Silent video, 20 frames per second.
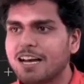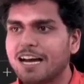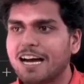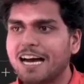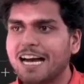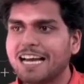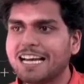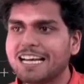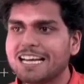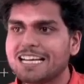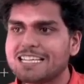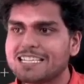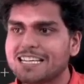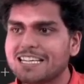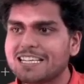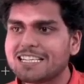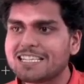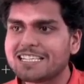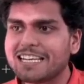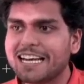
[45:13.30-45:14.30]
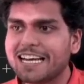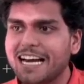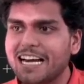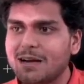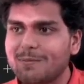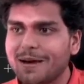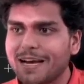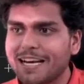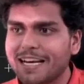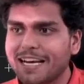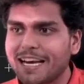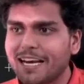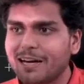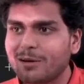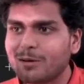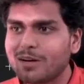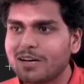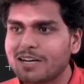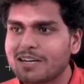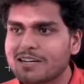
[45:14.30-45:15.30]
can just get my
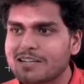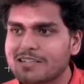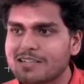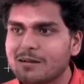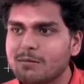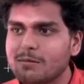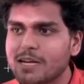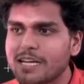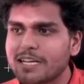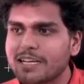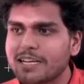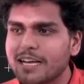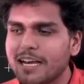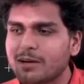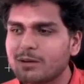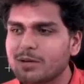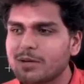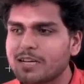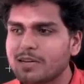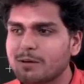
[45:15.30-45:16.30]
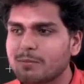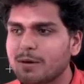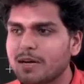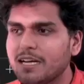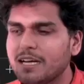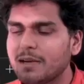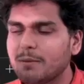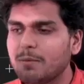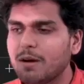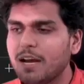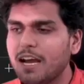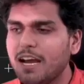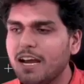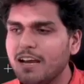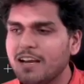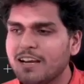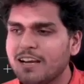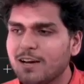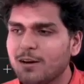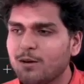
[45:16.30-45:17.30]
calculate sum and calculate multiply
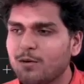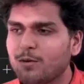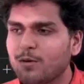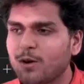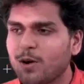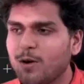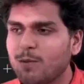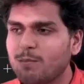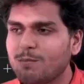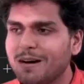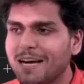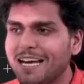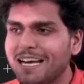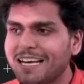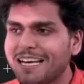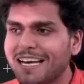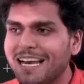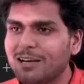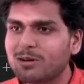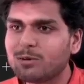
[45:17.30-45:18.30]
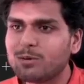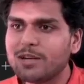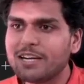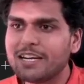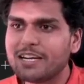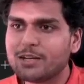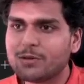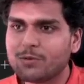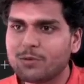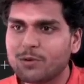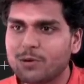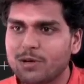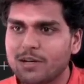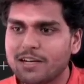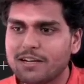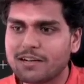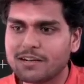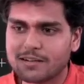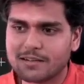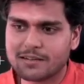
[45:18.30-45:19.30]
from my calculate
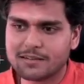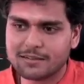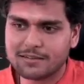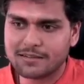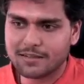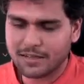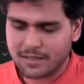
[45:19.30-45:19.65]
folder. Okay,